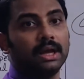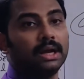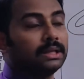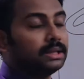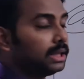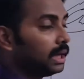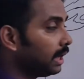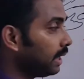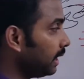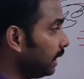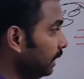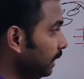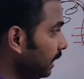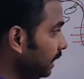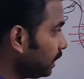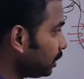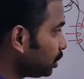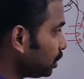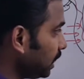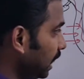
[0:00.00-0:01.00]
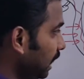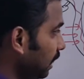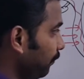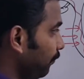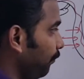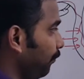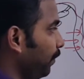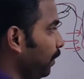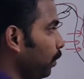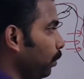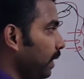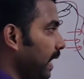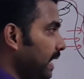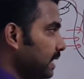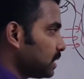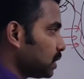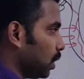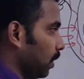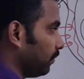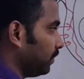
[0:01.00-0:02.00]
The initial few
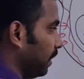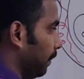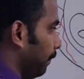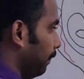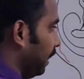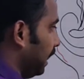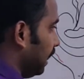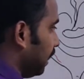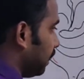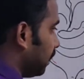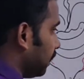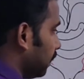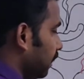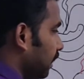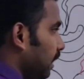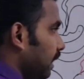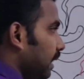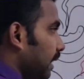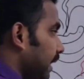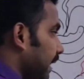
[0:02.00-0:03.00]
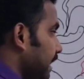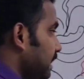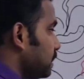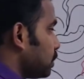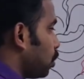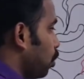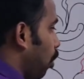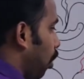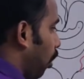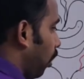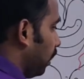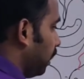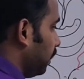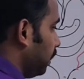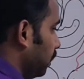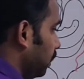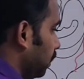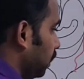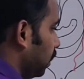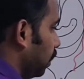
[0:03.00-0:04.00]
days of the milk is
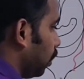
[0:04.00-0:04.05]
called